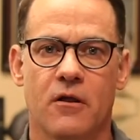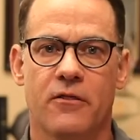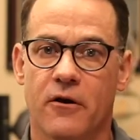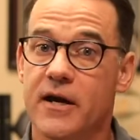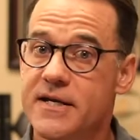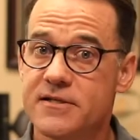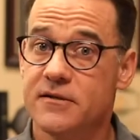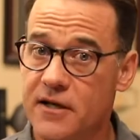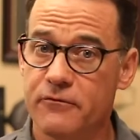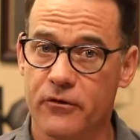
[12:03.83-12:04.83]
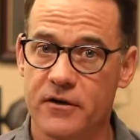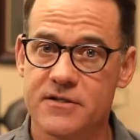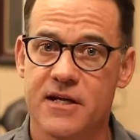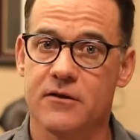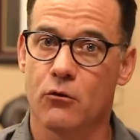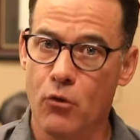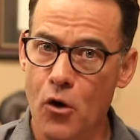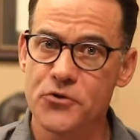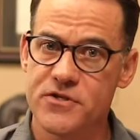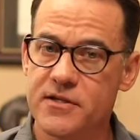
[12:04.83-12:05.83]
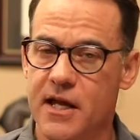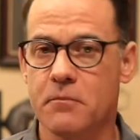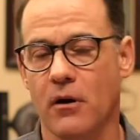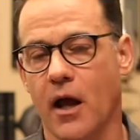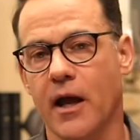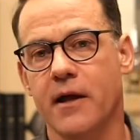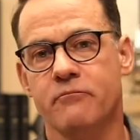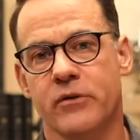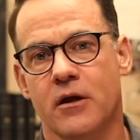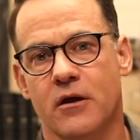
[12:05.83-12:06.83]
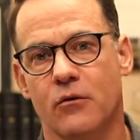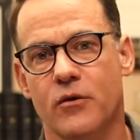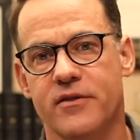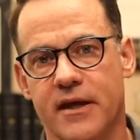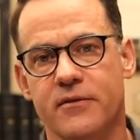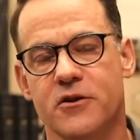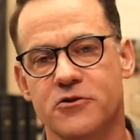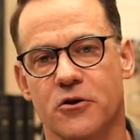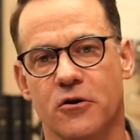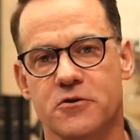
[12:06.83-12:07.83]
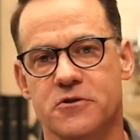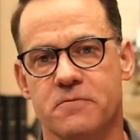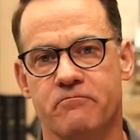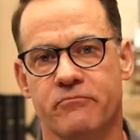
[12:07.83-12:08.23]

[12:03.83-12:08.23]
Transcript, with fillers: there is a difference in the roles that they play within the church.